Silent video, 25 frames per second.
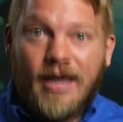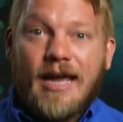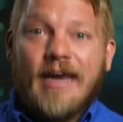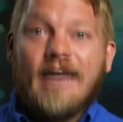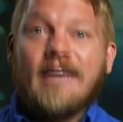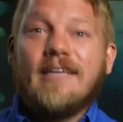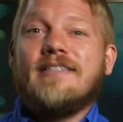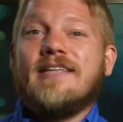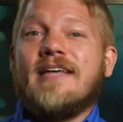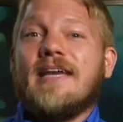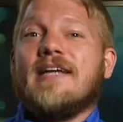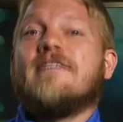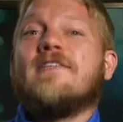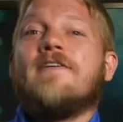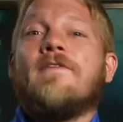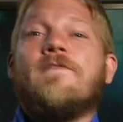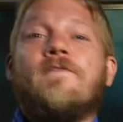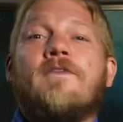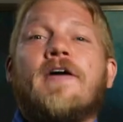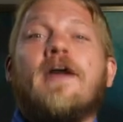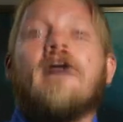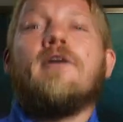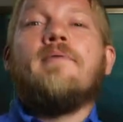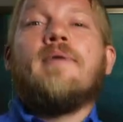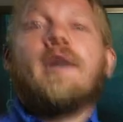and it takes a
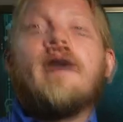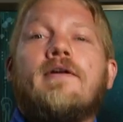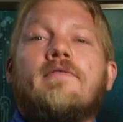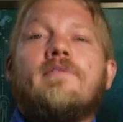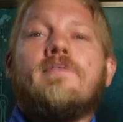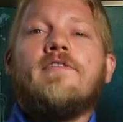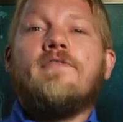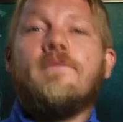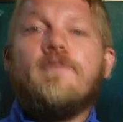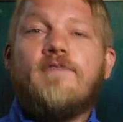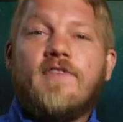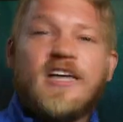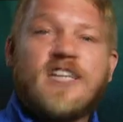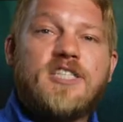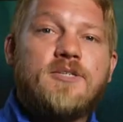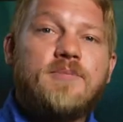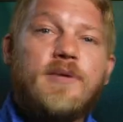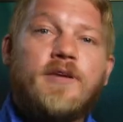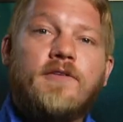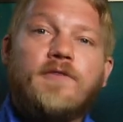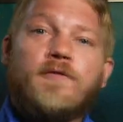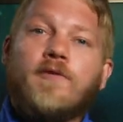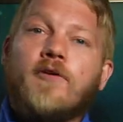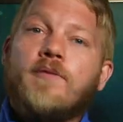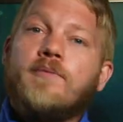fair amount of
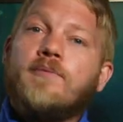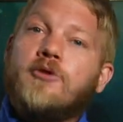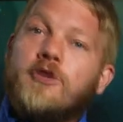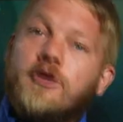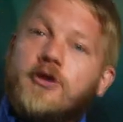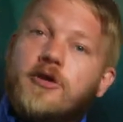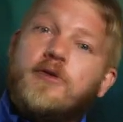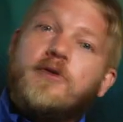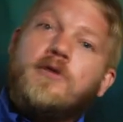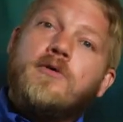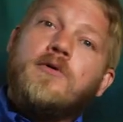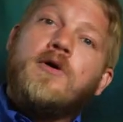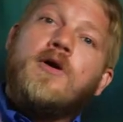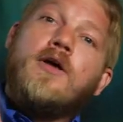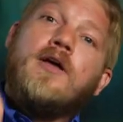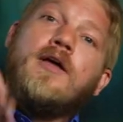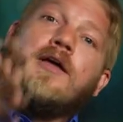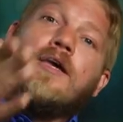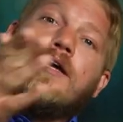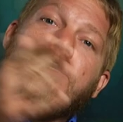investment from you